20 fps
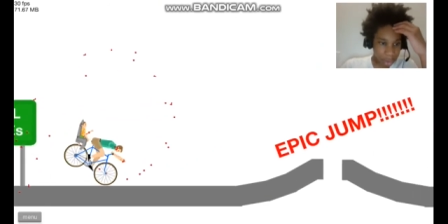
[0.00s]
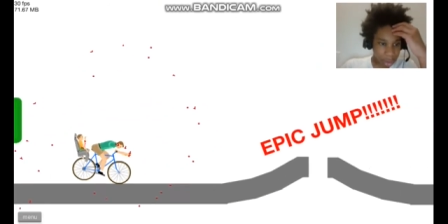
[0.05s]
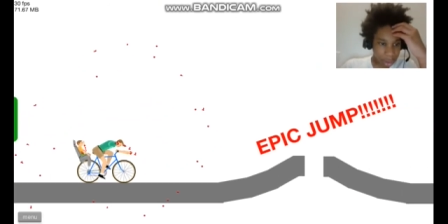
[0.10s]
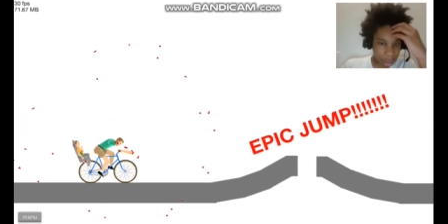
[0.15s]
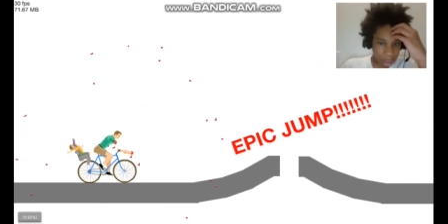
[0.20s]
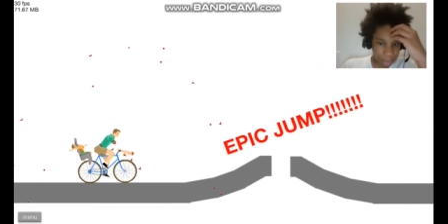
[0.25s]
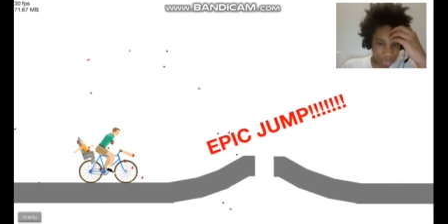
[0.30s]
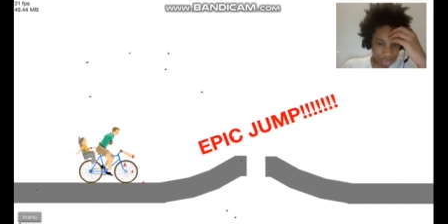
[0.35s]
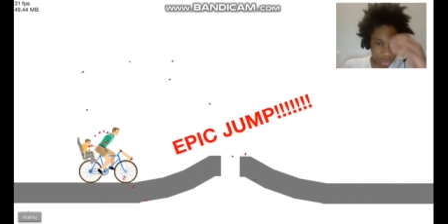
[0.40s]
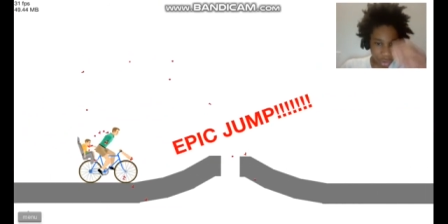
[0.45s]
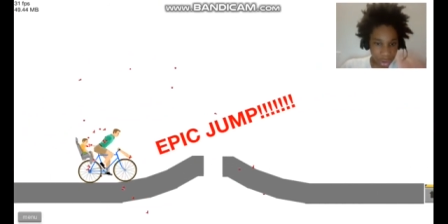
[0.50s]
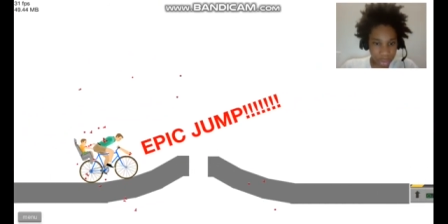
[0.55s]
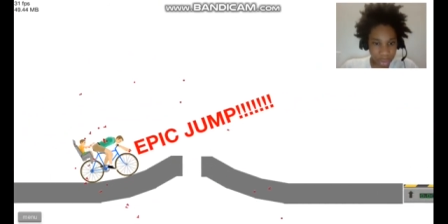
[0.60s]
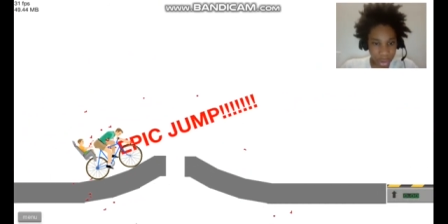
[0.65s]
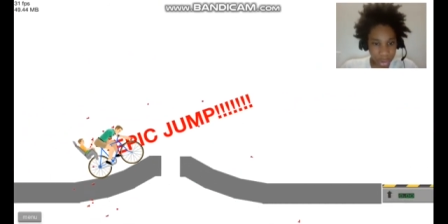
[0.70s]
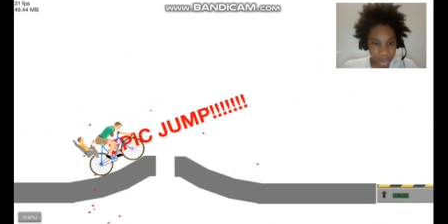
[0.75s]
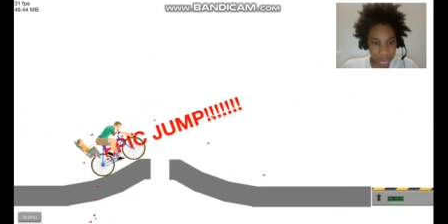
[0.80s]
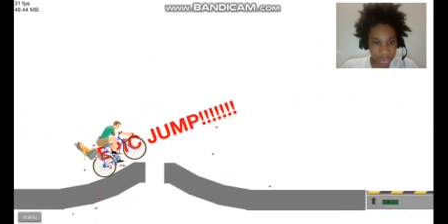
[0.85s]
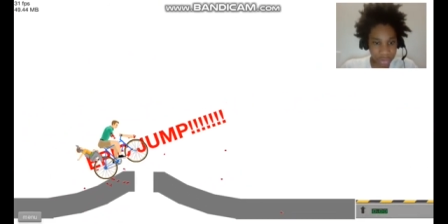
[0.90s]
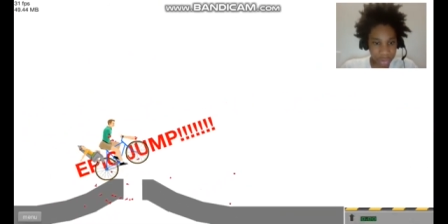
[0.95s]
Obstacle
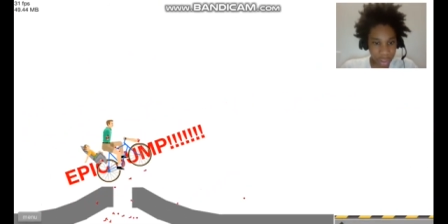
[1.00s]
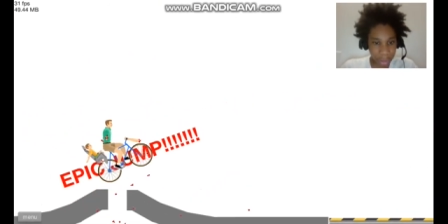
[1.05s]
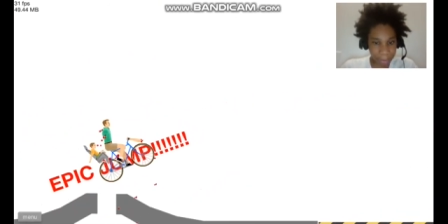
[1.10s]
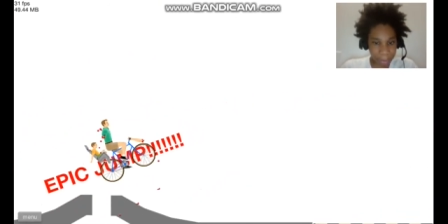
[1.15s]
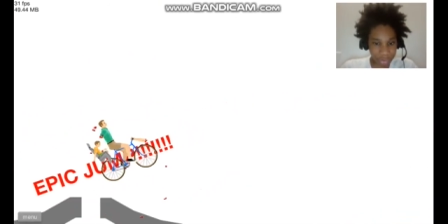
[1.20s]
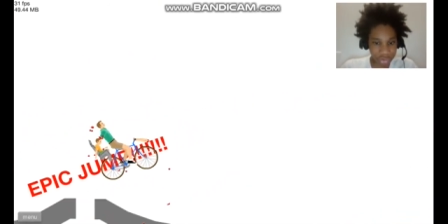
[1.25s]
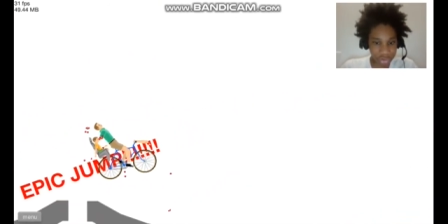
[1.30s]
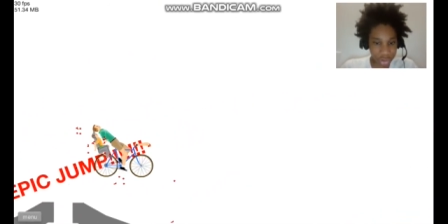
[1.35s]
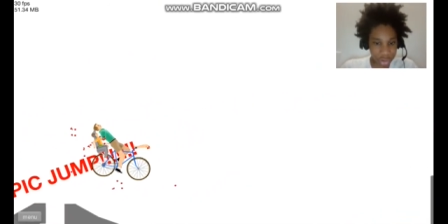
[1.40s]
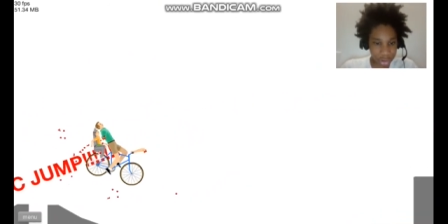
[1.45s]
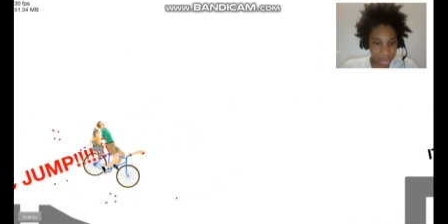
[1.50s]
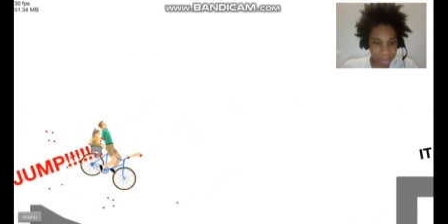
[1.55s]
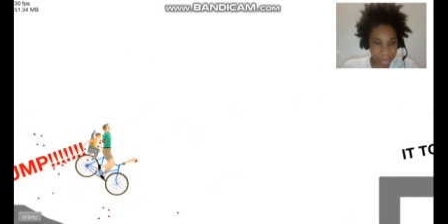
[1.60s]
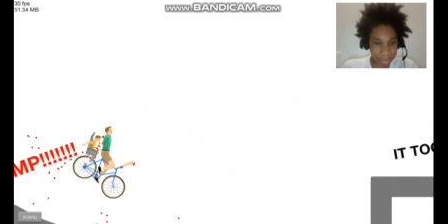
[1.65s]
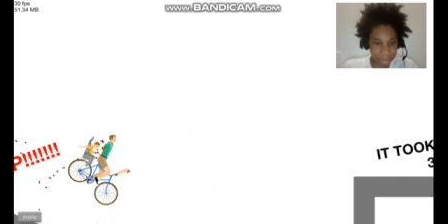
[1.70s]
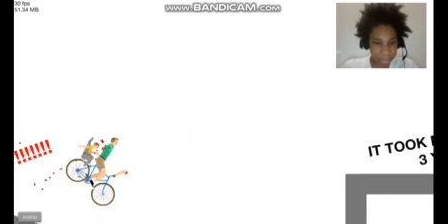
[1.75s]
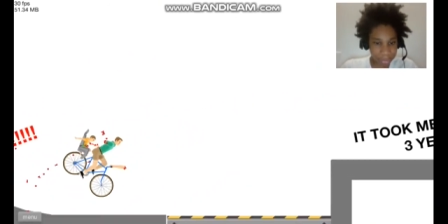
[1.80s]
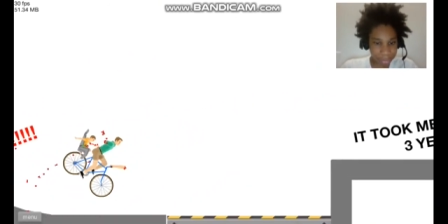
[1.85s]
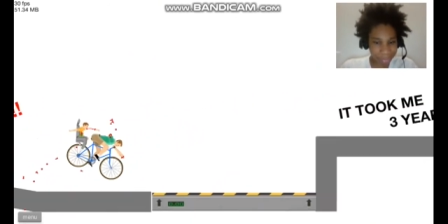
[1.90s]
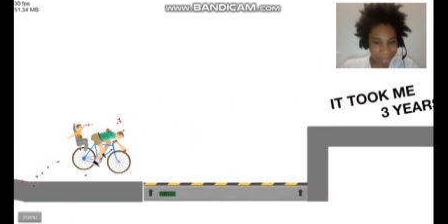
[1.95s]
course, epic jump.
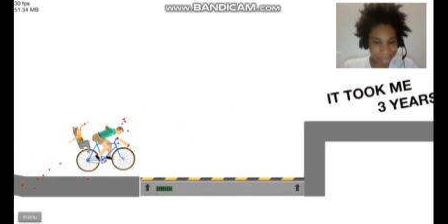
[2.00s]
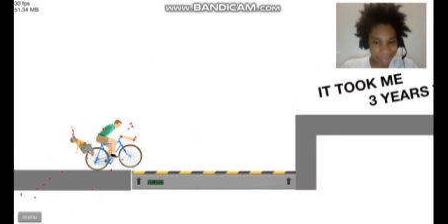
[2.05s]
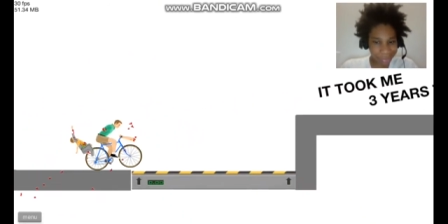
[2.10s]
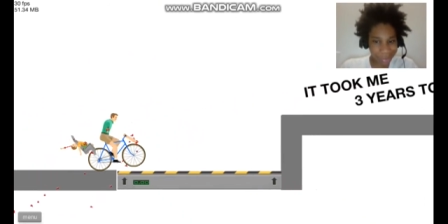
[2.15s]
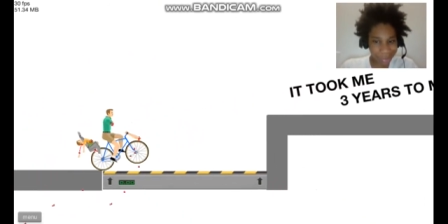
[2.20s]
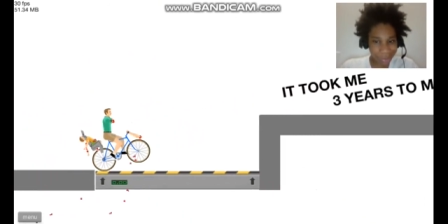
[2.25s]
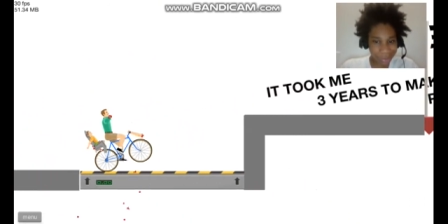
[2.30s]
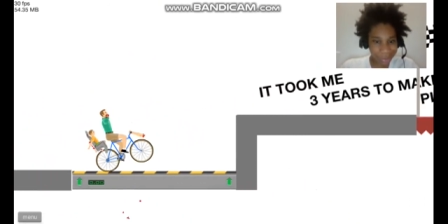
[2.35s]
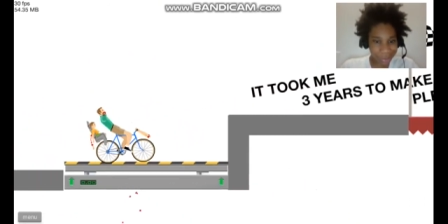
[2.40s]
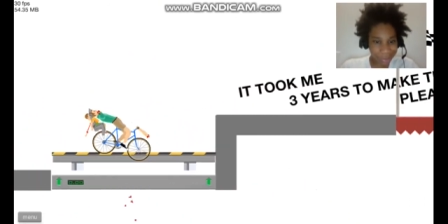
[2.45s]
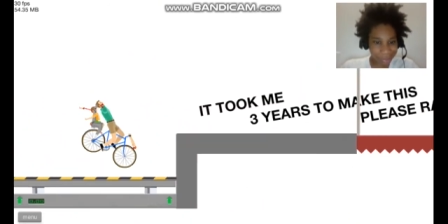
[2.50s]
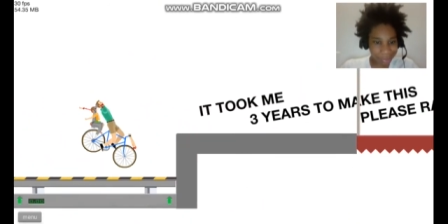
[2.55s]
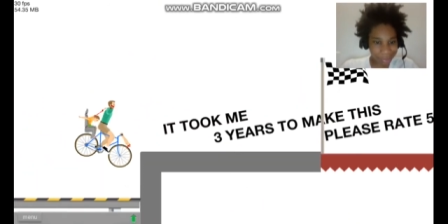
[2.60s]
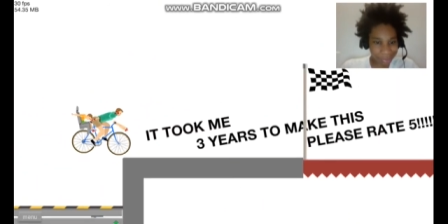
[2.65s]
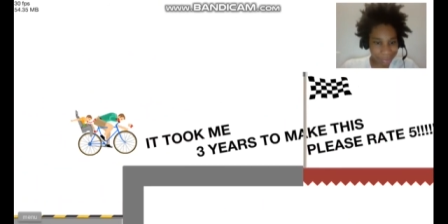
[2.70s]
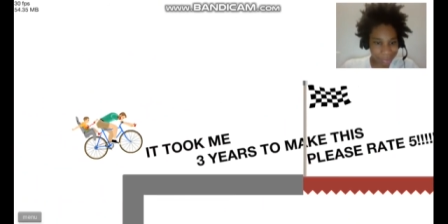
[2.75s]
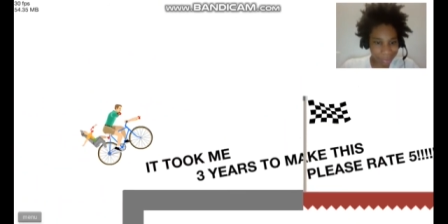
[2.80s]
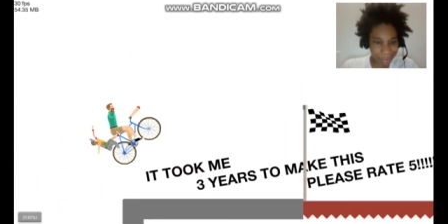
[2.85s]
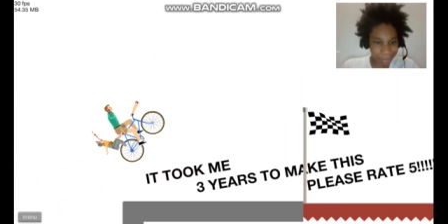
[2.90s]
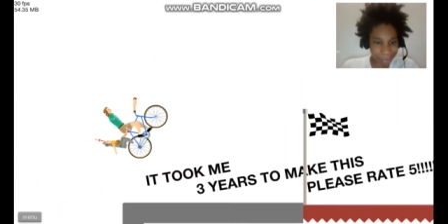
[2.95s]

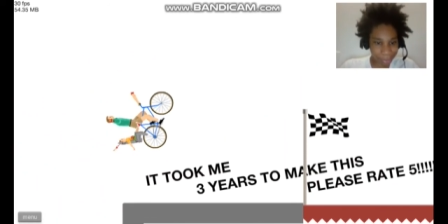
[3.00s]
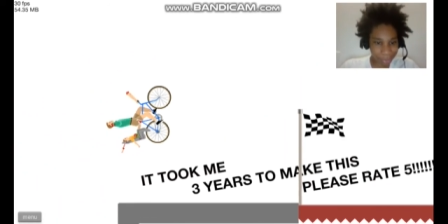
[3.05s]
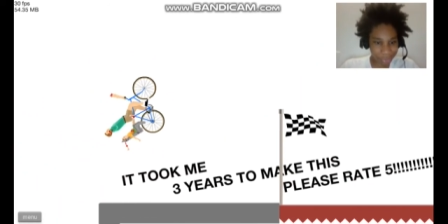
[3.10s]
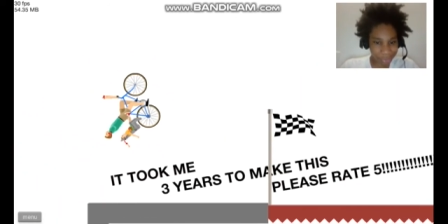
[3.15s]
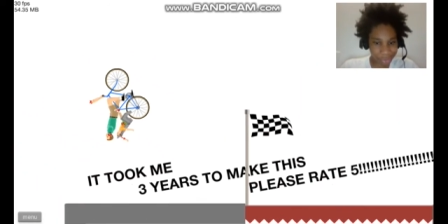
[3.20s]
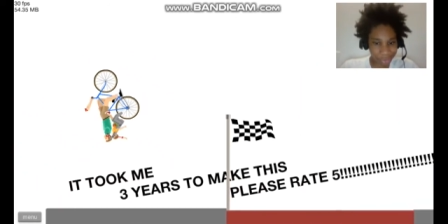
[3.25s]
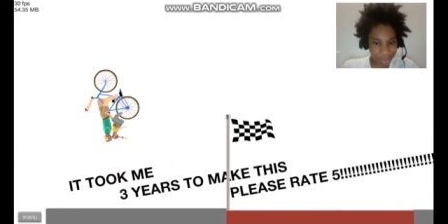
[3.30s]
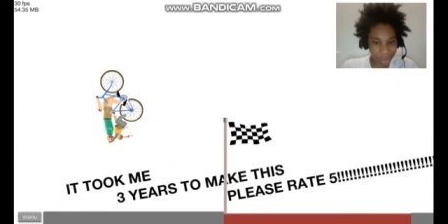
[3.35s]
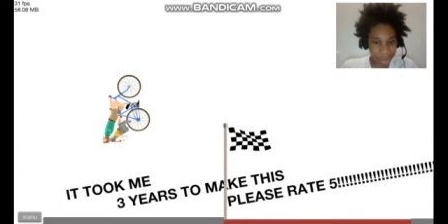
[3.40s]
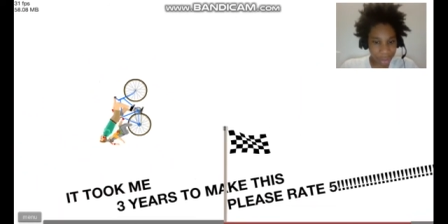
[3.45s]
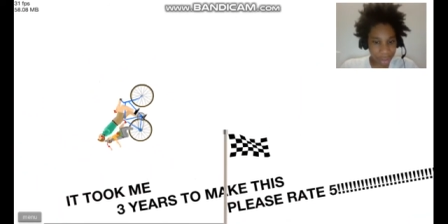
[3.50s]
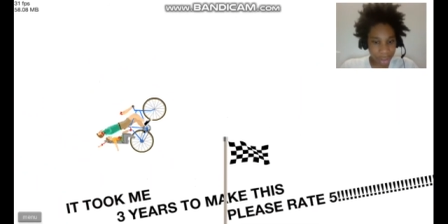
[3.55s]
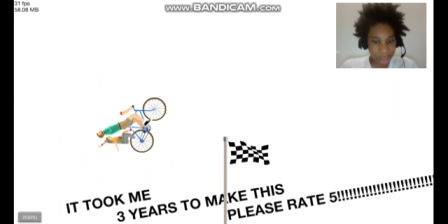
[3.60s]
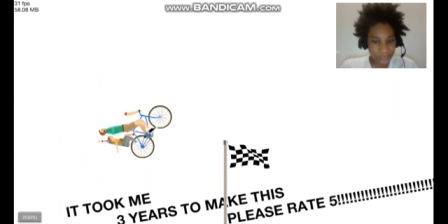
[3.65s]
Man, epic jump.